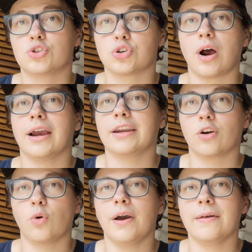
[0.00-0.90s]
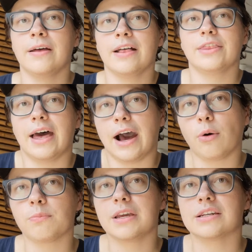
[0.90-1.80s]
trying to quit, that
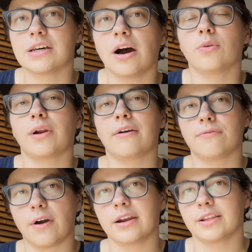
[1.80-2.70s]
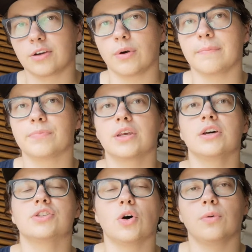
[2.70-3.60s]
helped me a ton when I finally quit.
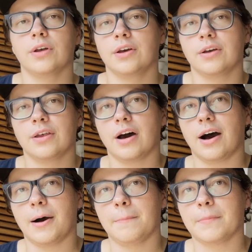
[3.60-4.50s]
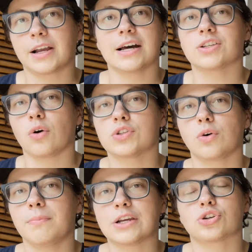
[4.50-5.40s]
So guys,
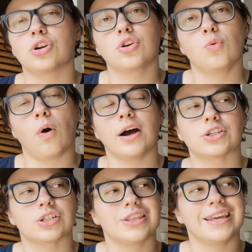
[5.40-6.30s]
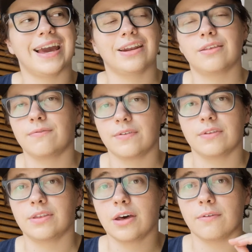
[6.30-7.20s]
also make sure you watch to the end of
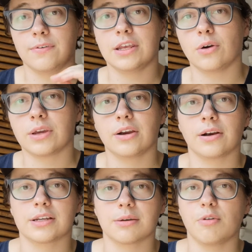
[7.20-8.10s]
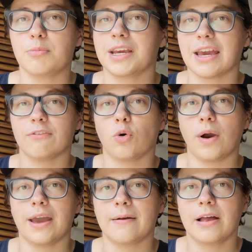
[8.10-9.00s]
the video here, because I'm going to be giving
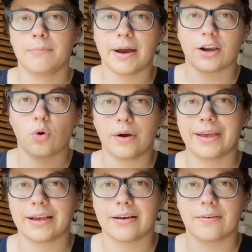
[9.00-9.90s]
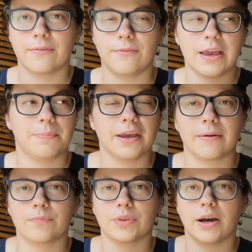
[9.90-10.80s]
away my quitting
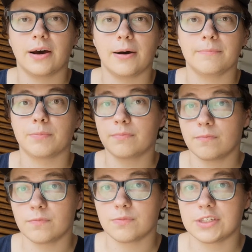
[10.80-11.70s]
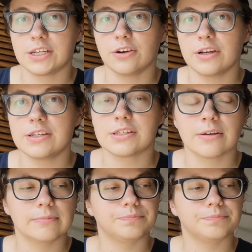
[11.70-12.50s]
vaping series.